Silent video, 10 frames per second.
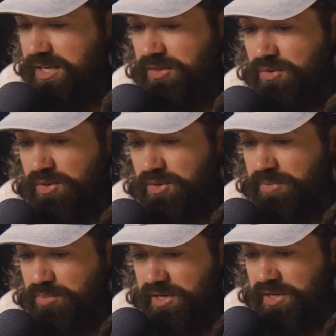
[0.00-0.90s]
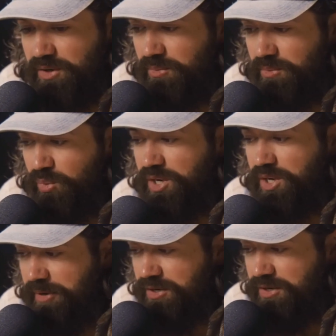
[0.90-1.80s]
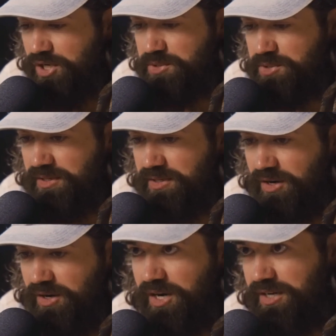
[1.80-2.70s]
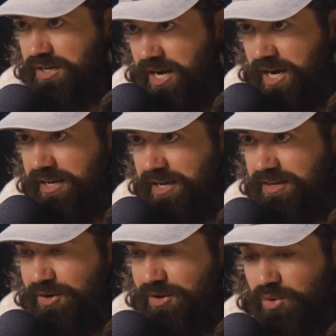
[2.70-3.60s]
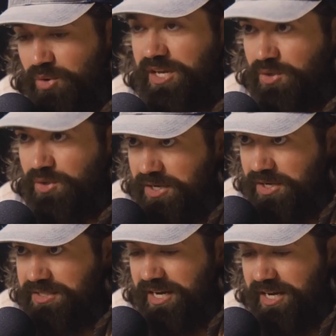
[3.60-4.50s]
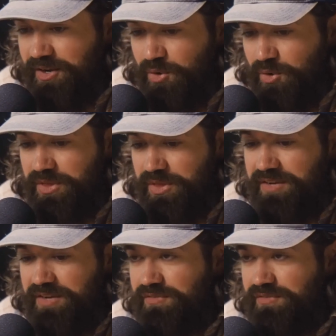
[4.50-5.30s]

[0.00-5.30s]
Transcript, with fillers: either the people that you're worried about judgment are going to die or that you're going to die, or that even